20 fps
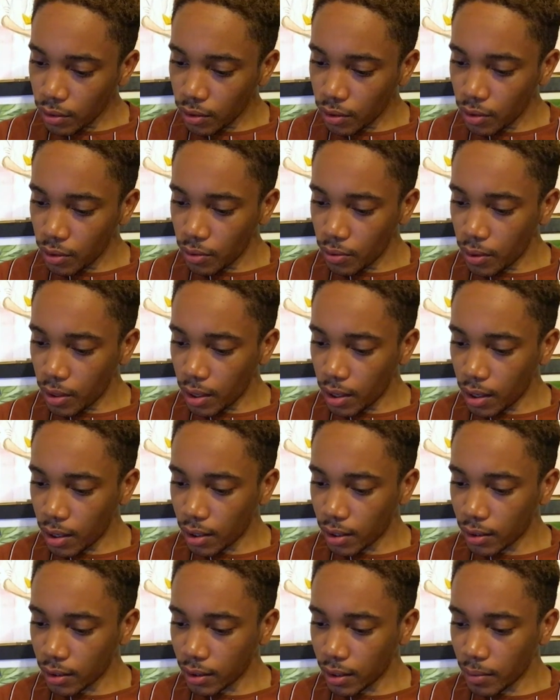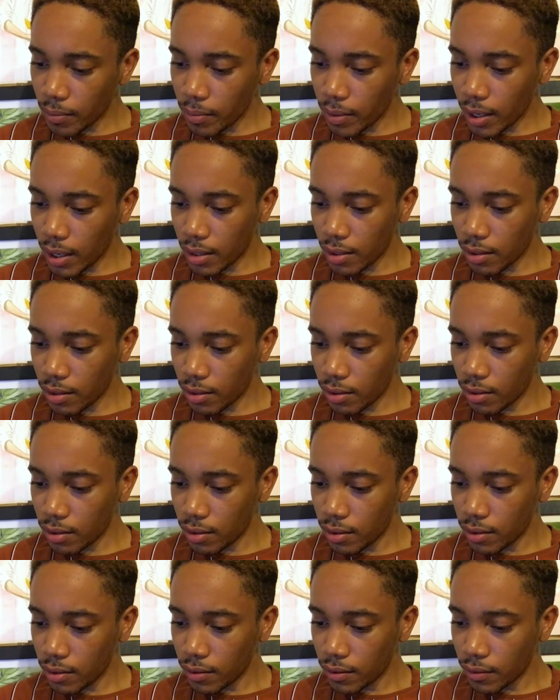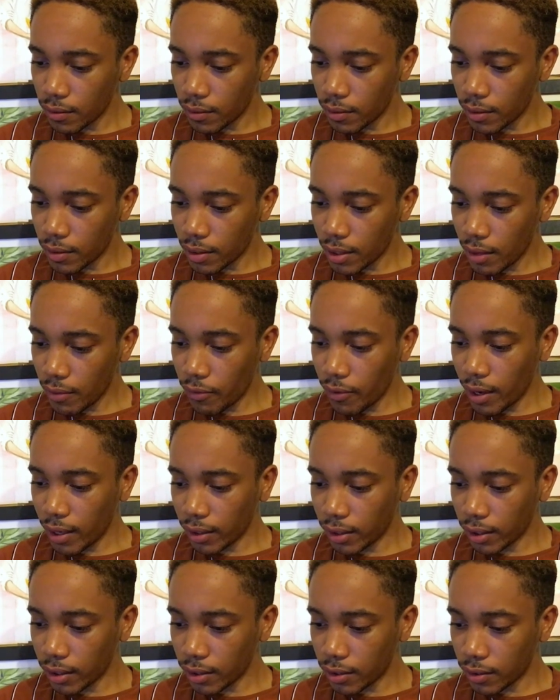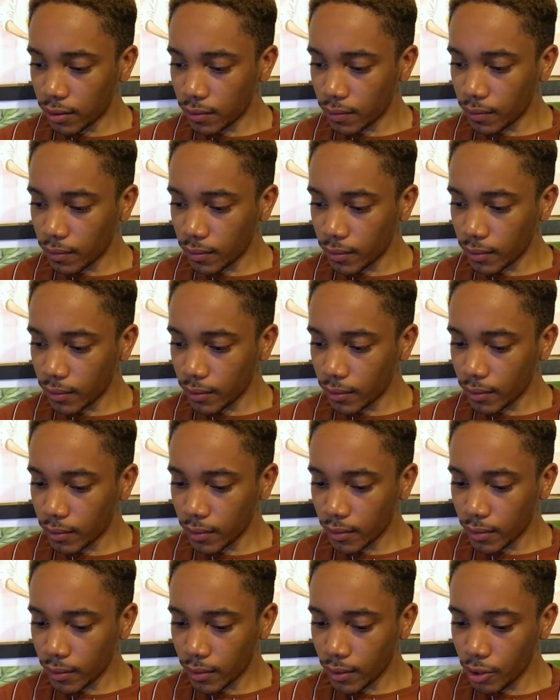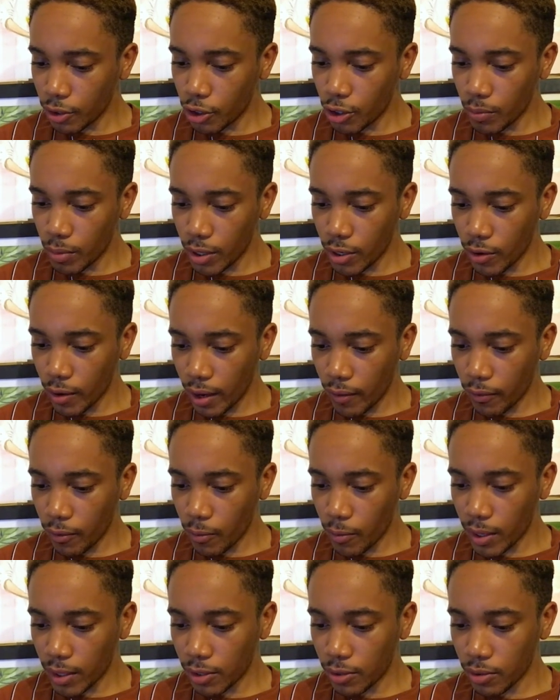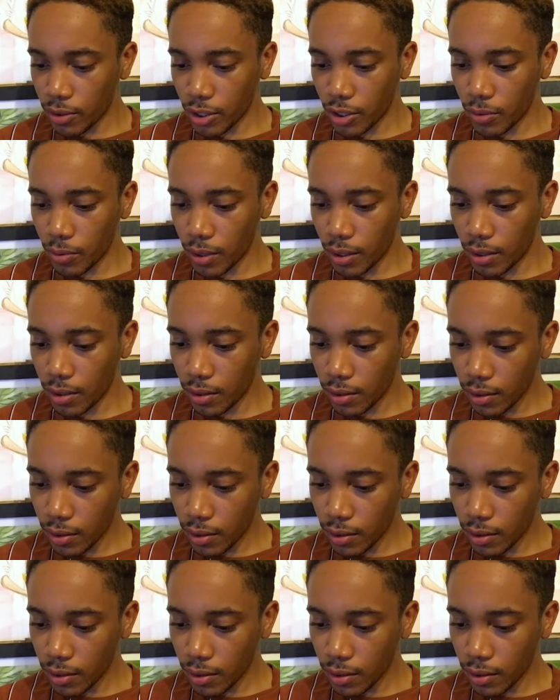You are a bastard. A foundling. You should be grateful we took you in.